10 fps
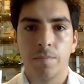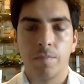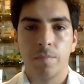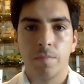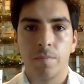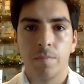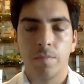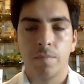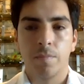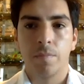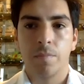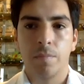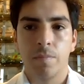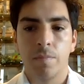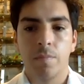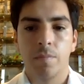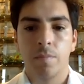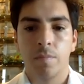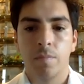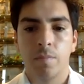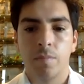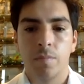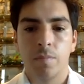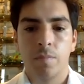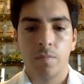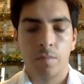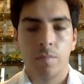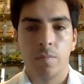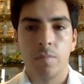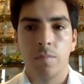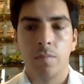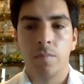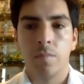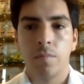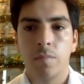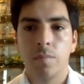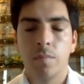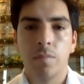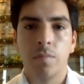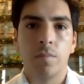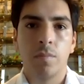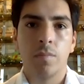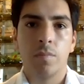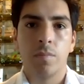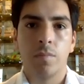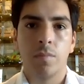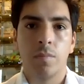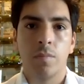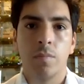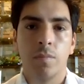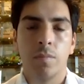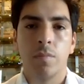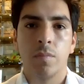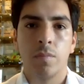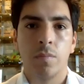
No words are spoken by the person on screen.